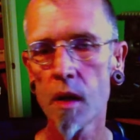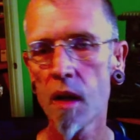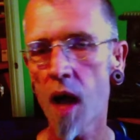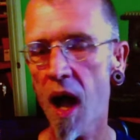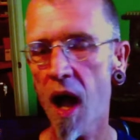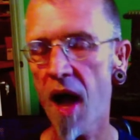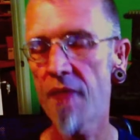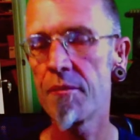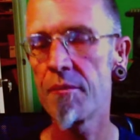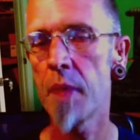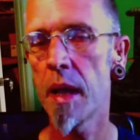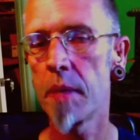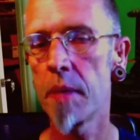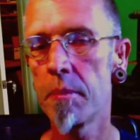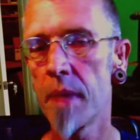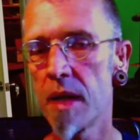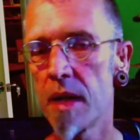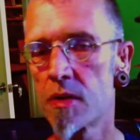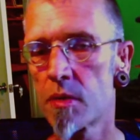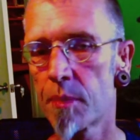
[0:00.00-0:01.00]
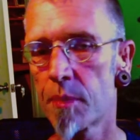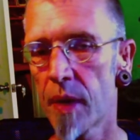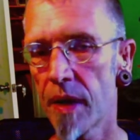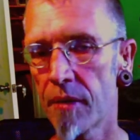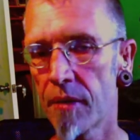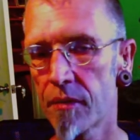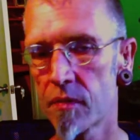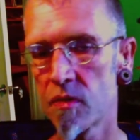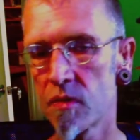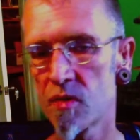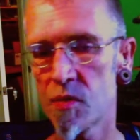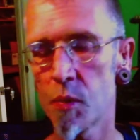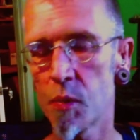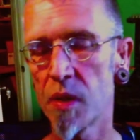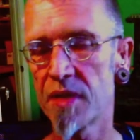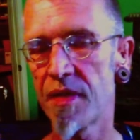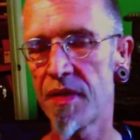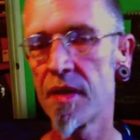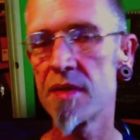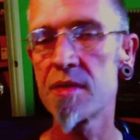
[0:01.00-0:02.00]
I've made major breakthroughs with
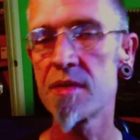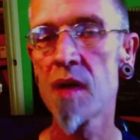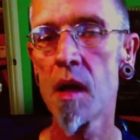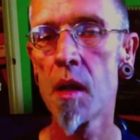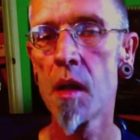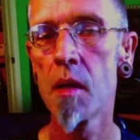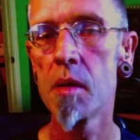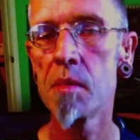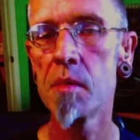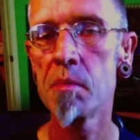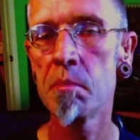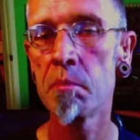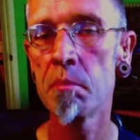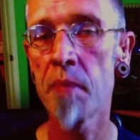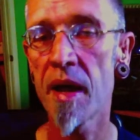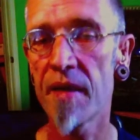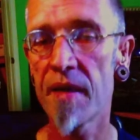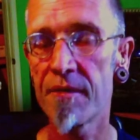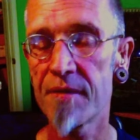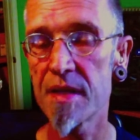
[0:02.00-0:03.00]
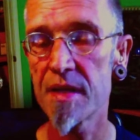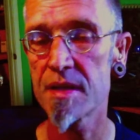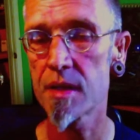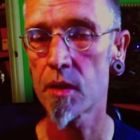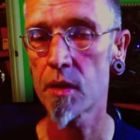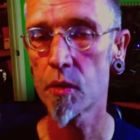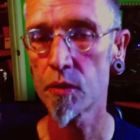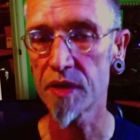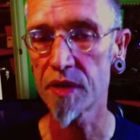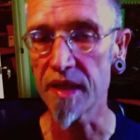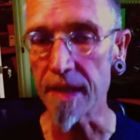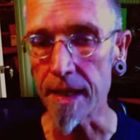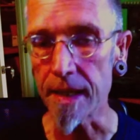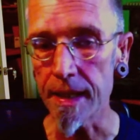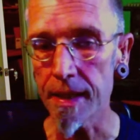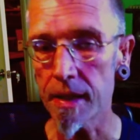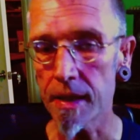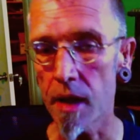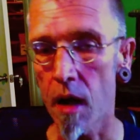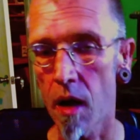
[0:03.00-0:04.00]
this metaphysical
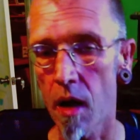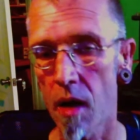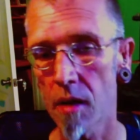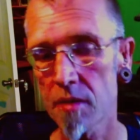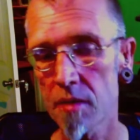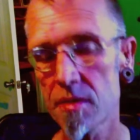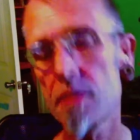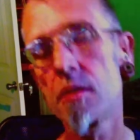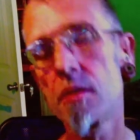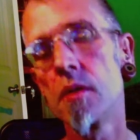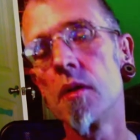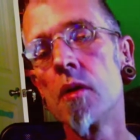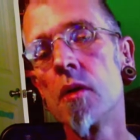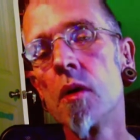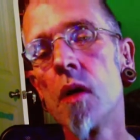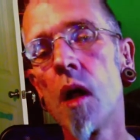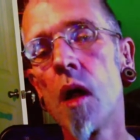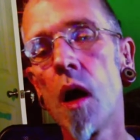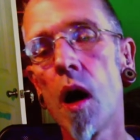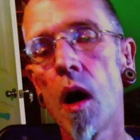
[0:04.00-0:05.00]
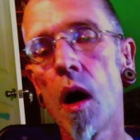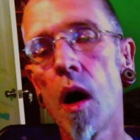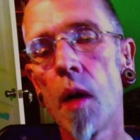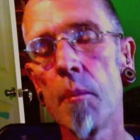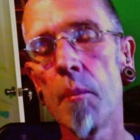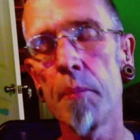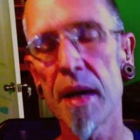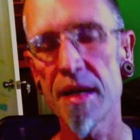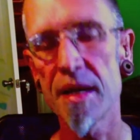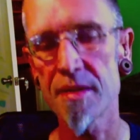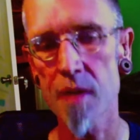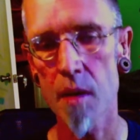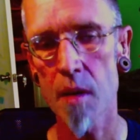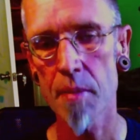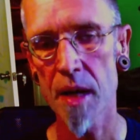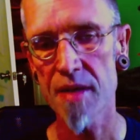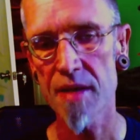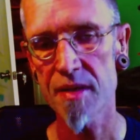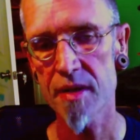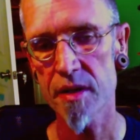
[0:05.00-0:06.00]
detox based on my
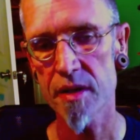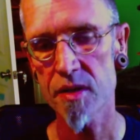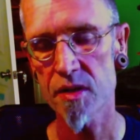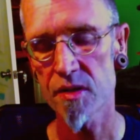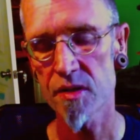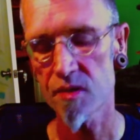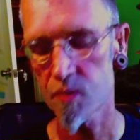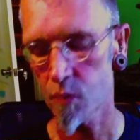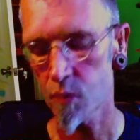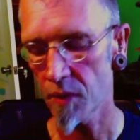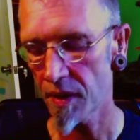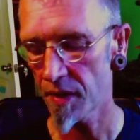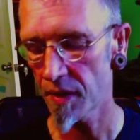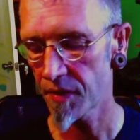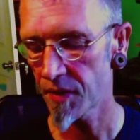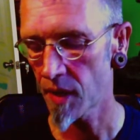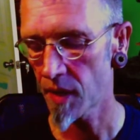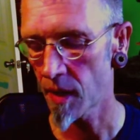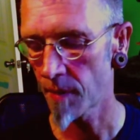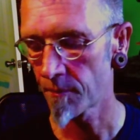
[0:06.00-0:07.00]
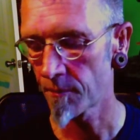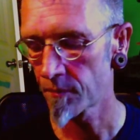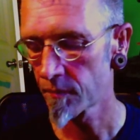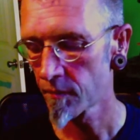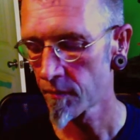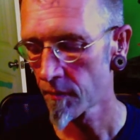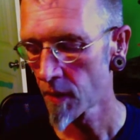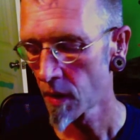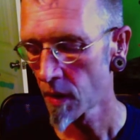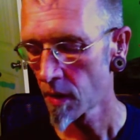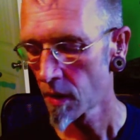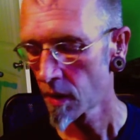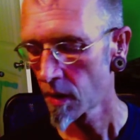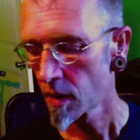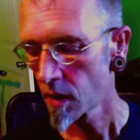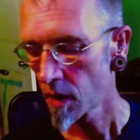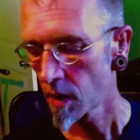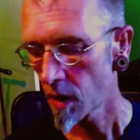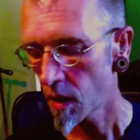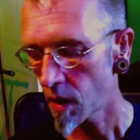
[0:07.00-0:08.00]
sessions with
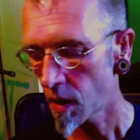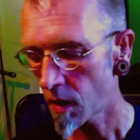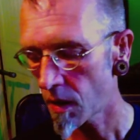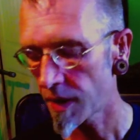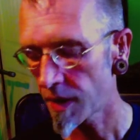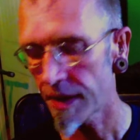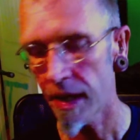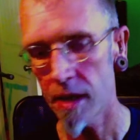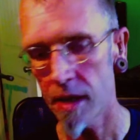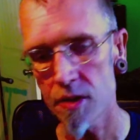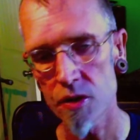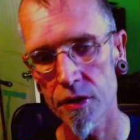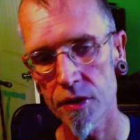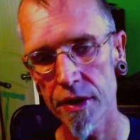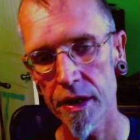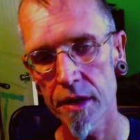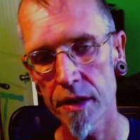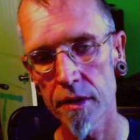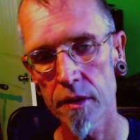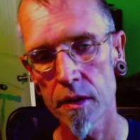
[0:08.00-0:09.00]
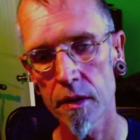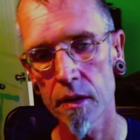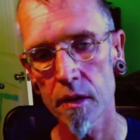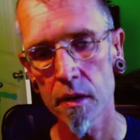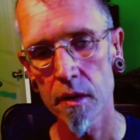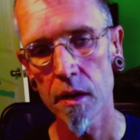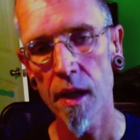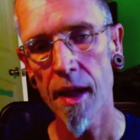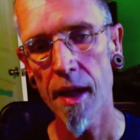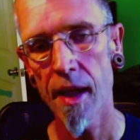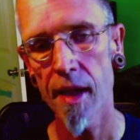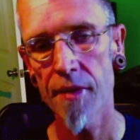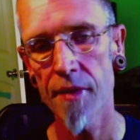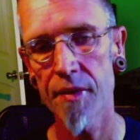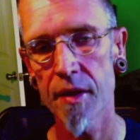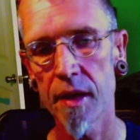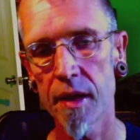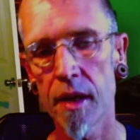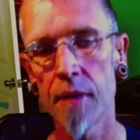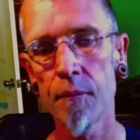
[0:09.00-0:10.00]
Archangel Healer
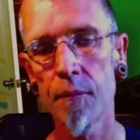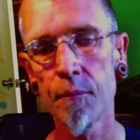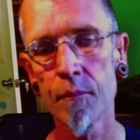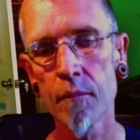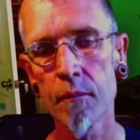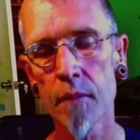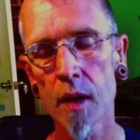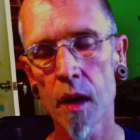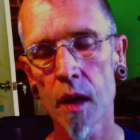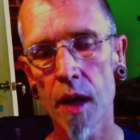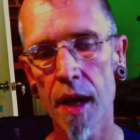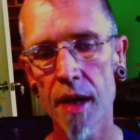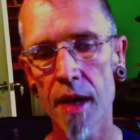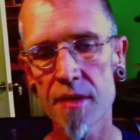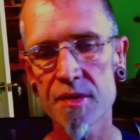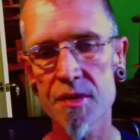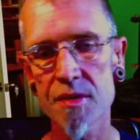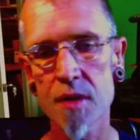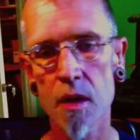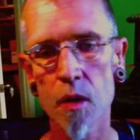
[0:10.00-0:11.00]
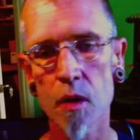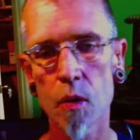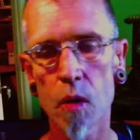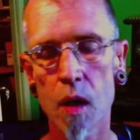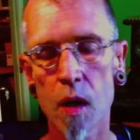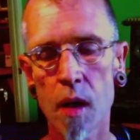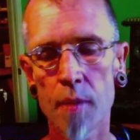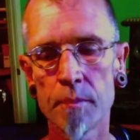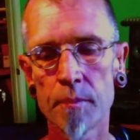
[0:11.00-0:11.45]
Anthony. And so